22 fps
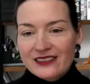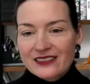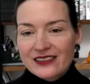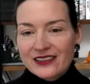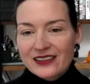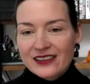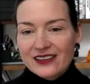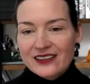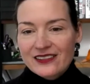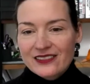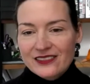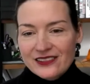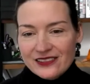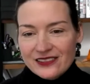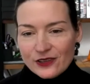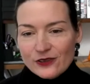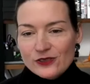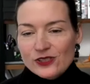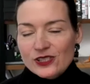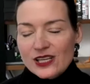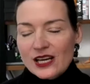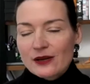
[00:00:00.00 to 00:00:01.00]

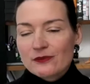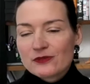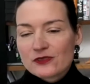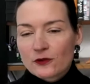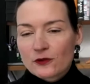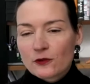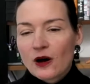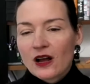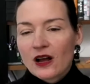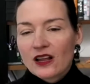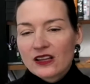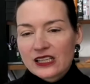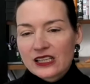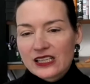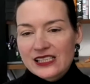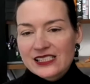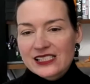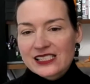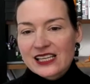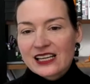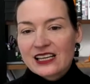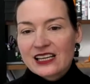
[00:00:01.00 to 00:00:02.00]
those types of
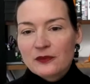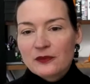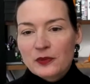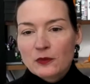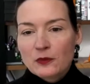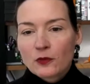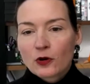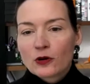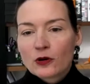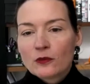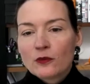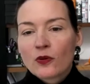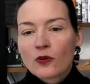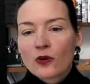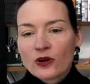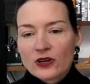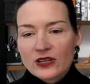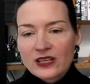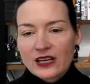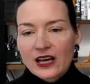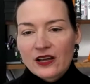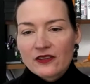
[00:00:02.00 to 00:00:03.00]
qualities tend to be more
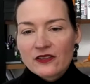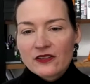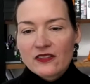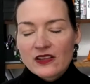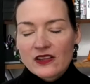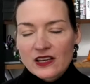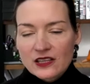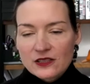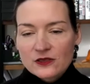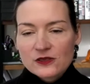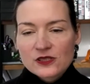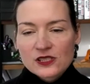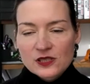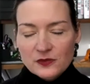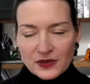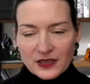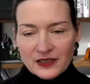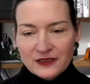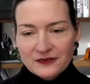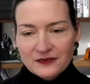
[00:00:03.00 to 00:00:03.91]
important now than they used to be.